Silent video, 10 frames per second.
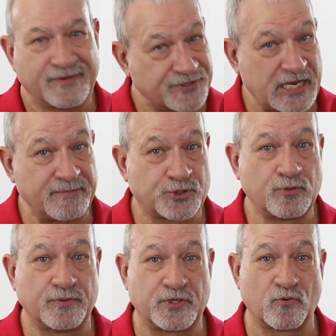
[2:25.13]
The same is
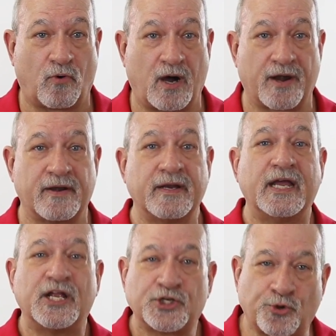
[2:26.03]
true with your water.
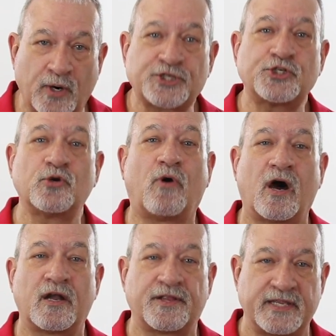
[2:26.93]
Trust your
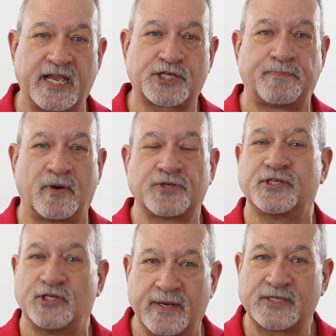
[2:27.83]
water to the experts
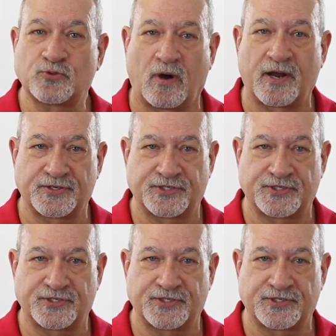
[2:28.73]
at U.S. Water